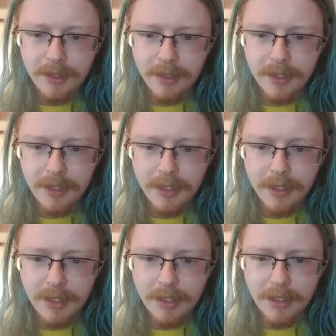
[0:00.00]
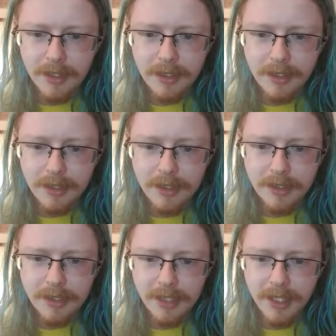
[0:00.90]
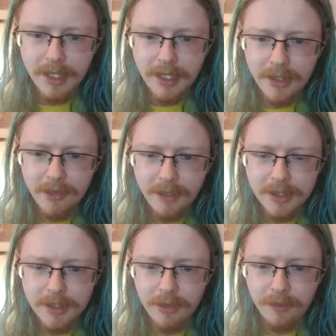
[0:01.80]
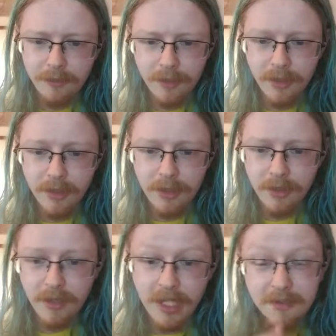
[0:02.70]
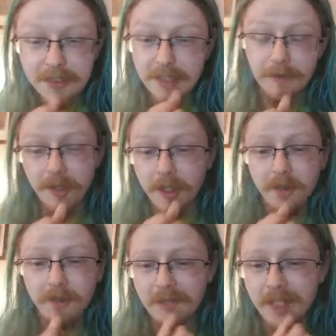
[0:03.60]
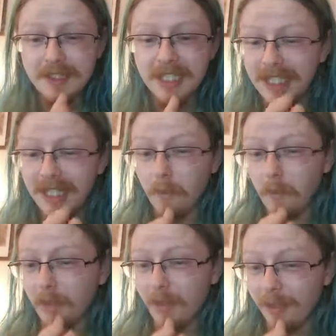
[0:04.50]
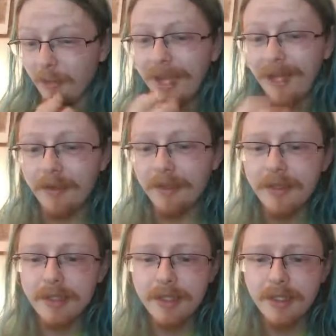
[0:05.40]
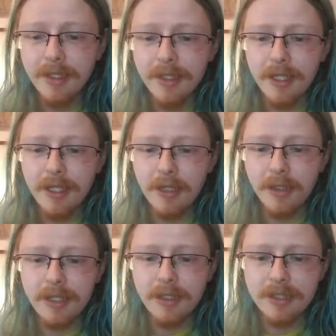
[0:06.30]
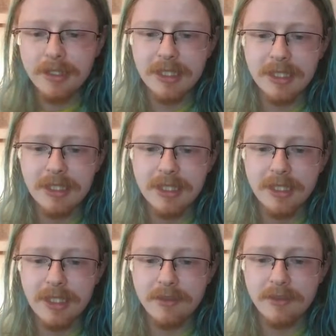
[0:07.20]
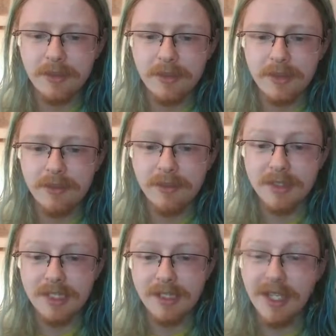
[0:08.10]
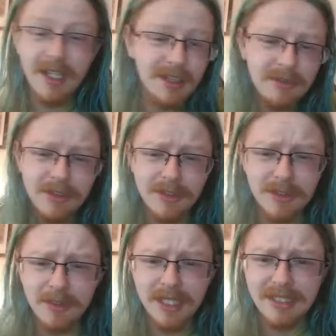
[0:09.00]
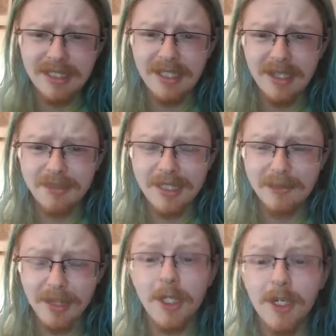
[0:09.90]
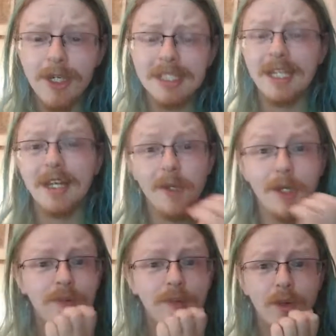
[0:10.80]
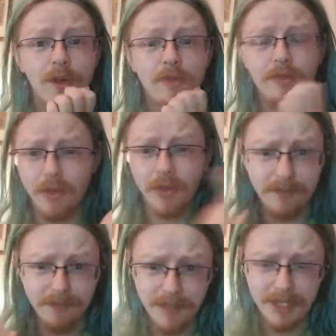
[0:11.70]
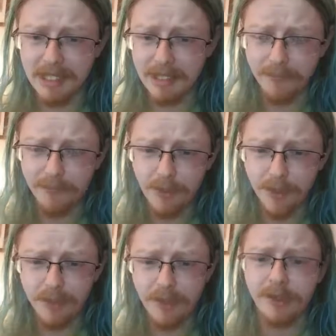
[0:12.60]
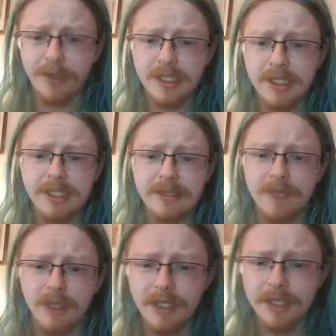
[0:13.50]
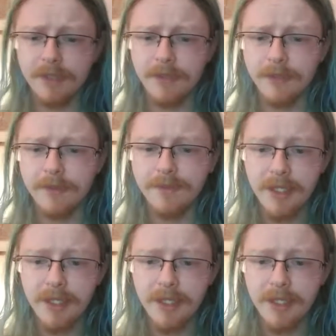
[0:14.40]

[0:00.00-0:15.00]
Did you see the AI that writes code for you? I've seen a few. I haven't seen any that work really well. Are you into CTFs, and what's your favorite site? I don't do too many CTFs. I'm currently setting one up for one of the universities. They're wanting to do